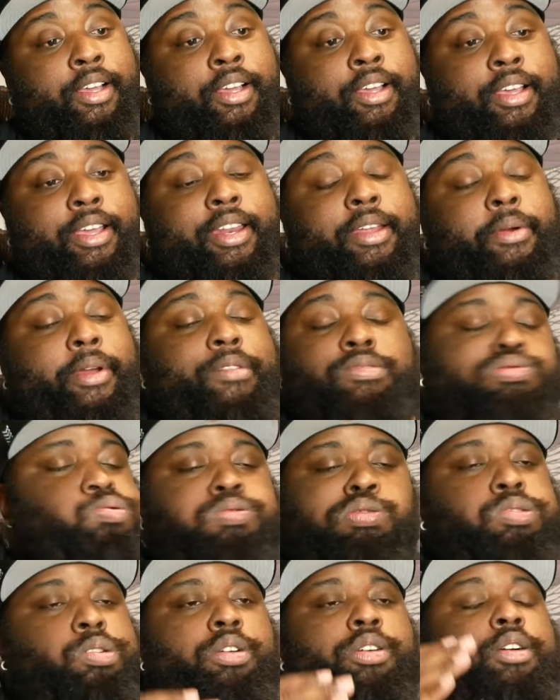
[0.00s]

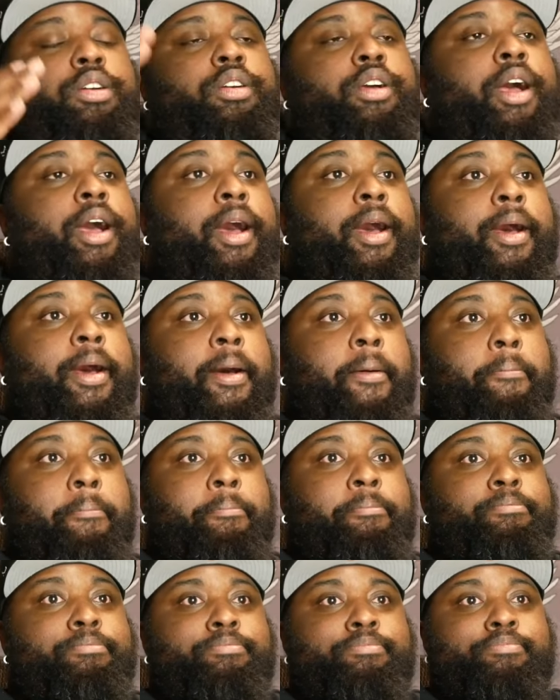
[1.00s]
Anyway,
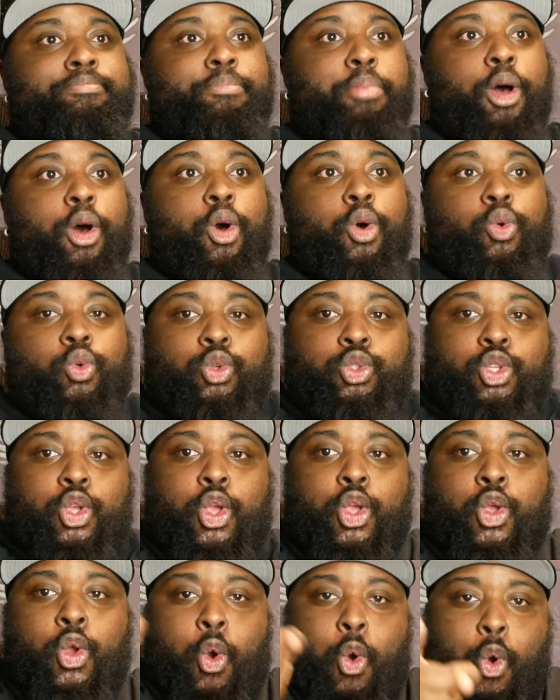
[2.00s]
post
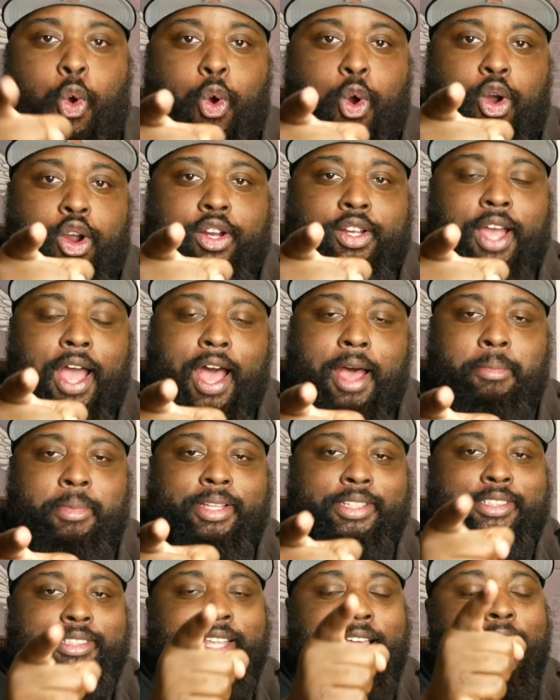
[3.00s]
your
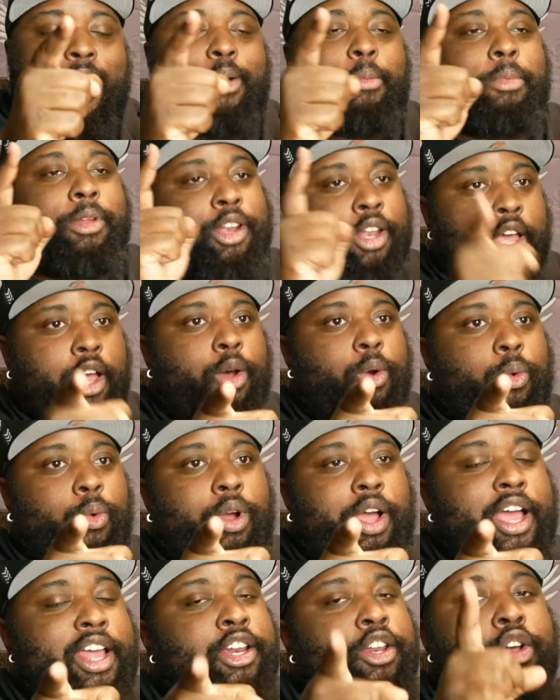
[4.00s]
comments down
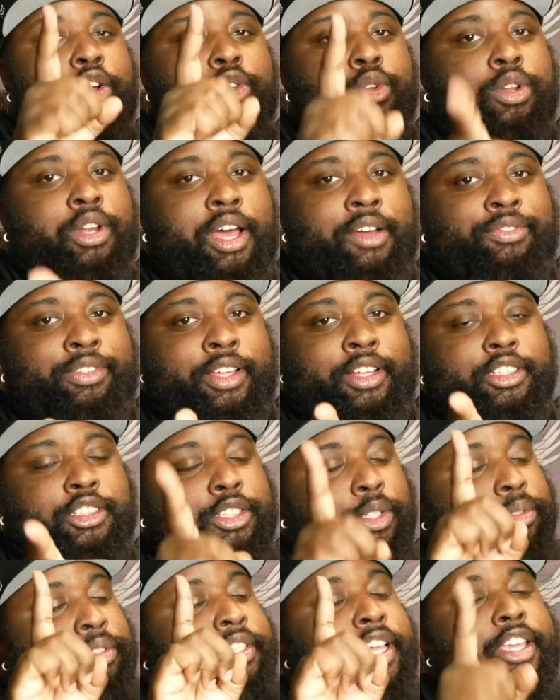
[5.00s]
below. I know you loved it,
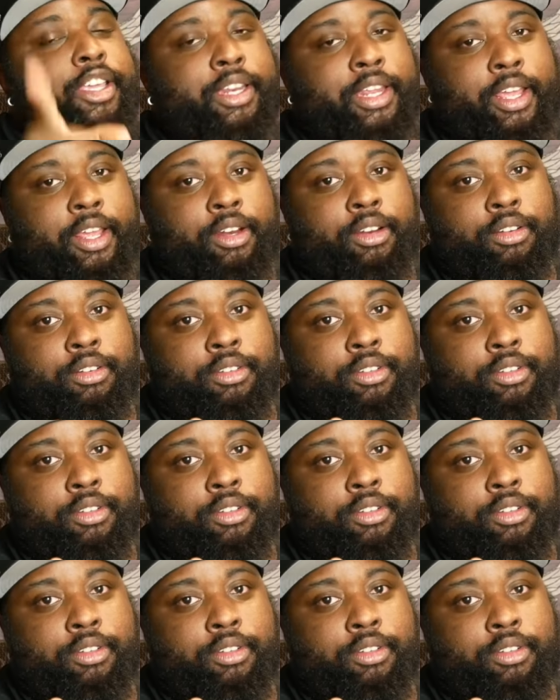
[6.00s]
so say you did.